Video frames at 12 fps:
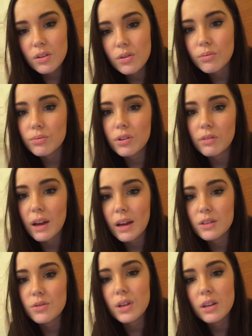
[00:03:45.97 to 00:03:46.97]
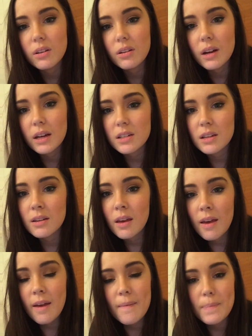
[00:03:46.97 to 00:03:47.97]
you're correct or incorrect, and
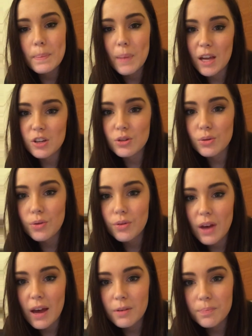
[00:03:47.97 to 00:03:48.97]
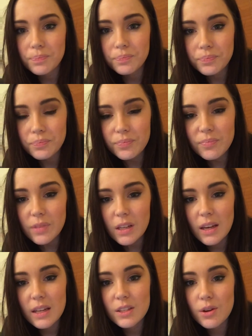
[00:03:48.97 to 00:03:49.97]
make sure that
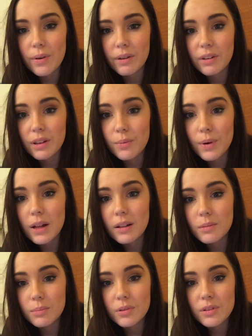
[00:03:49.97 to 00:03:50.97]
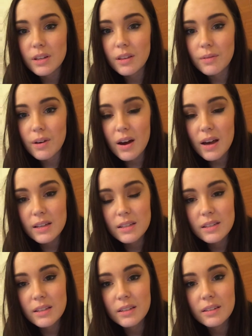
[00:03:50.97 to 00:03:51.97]
it's going really well, because
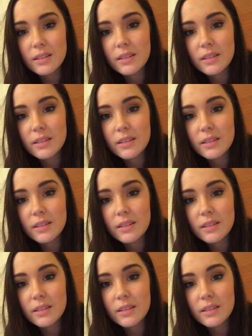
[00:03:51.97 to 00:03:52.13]
otherwise